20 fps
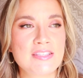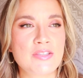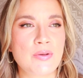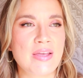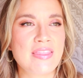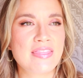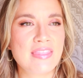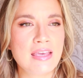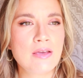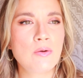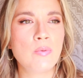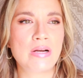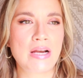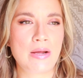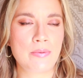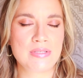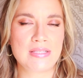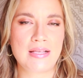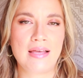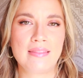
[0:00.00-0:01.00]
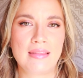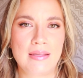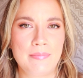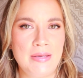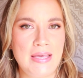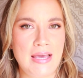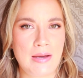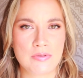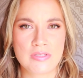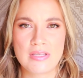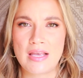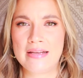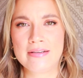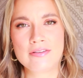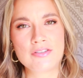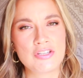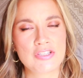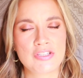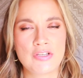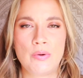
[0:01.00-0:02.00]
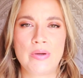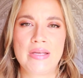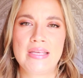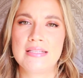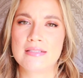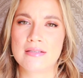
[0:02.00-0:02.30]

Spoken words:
So I think when I was on Libby, I was kind of just going